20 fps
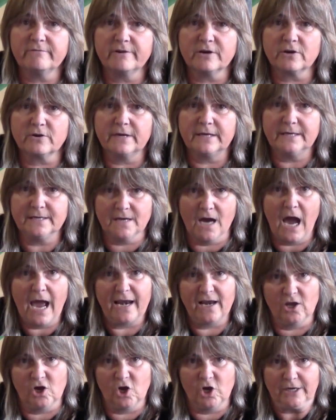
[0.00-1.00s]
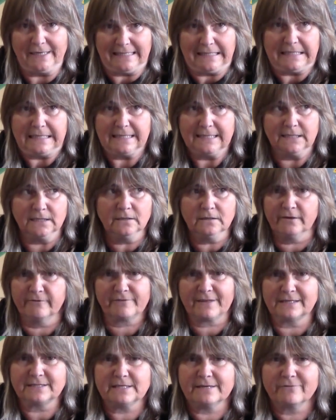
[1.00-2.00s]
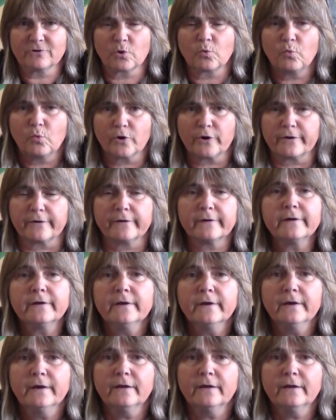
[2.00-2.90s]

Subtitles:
very nylon-y, if that's even a word.